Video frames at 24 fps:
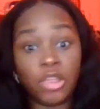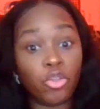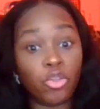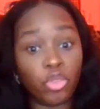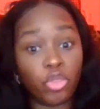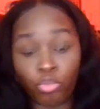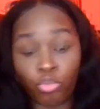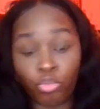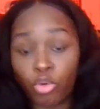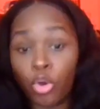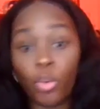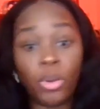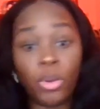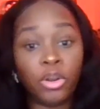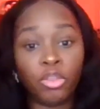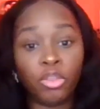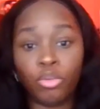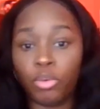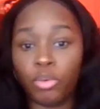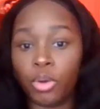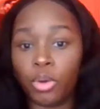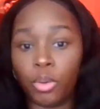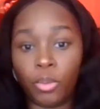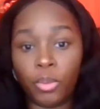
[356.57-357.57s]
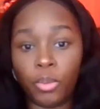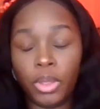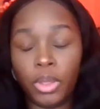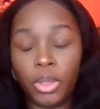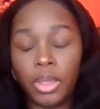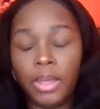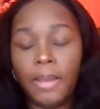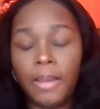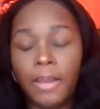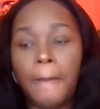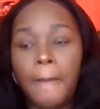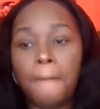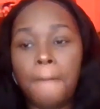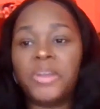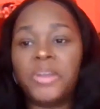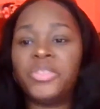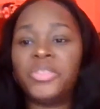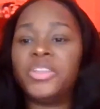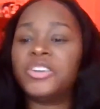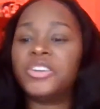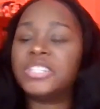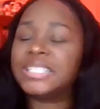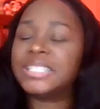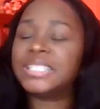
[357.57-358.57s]
through and through. But
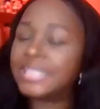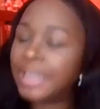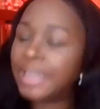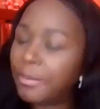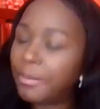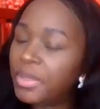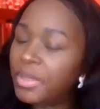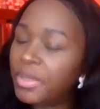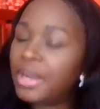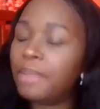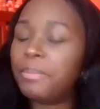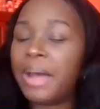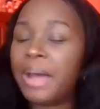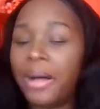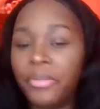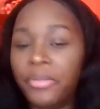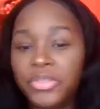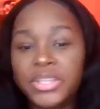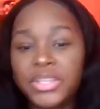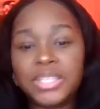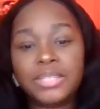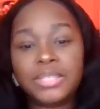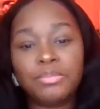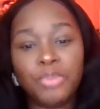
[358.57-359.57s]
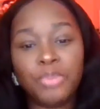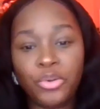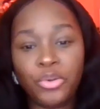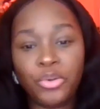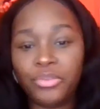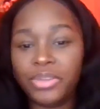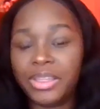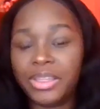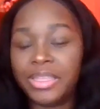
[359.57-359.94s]
there's something about this movie